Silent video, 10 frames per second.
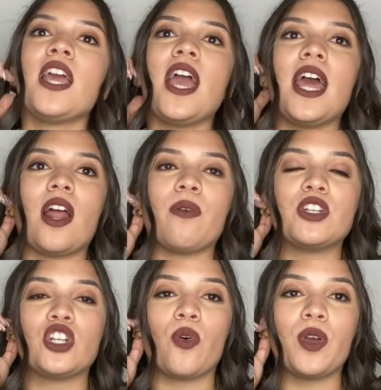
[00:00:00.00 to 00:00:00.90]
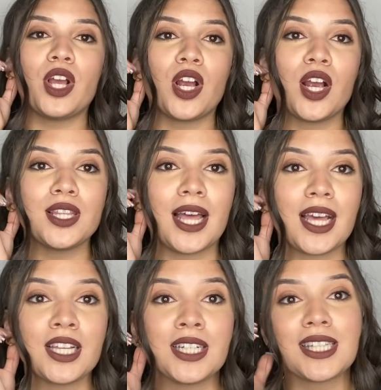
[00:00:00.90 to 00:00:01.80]
And I was showing her, like,
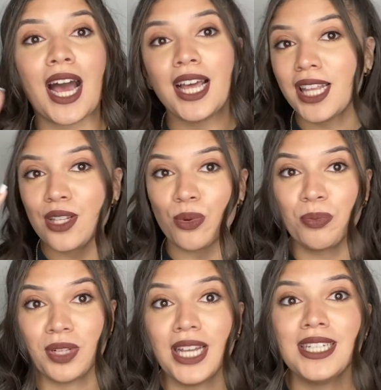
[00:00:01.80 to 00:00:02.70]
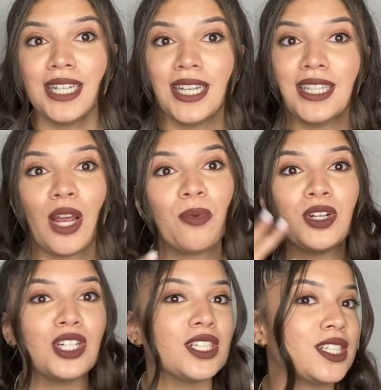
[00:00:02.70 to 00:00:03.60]
because the highlights were blended. They were
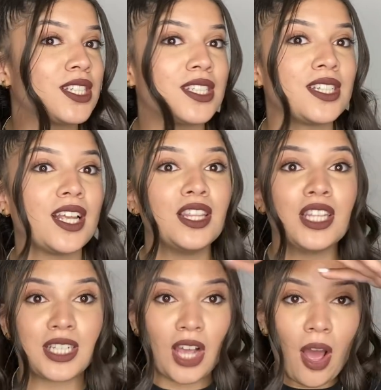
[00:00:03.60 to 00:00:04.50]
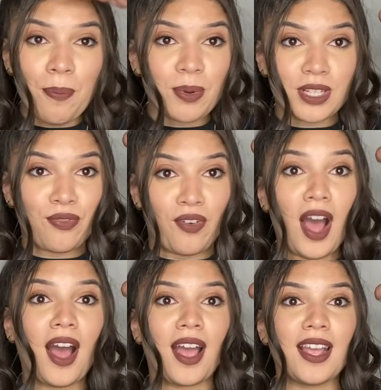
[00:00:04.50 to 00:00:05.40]
just, the top was
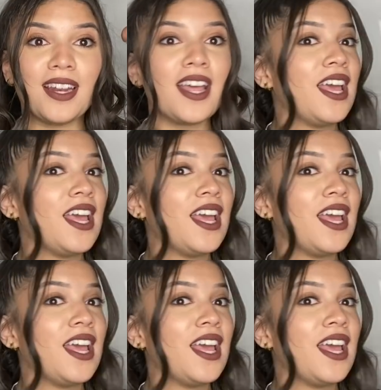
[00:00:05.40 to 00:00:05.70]
fine.